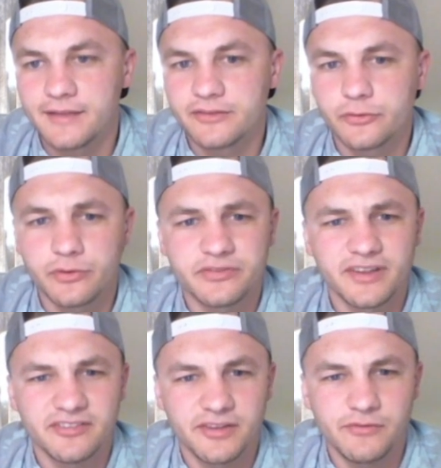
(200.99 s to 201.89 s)
This course
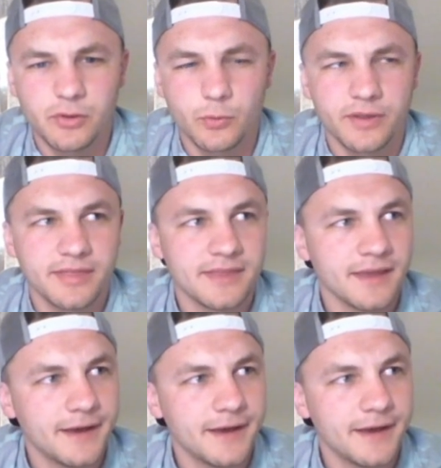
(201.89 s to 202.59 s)
does leave you with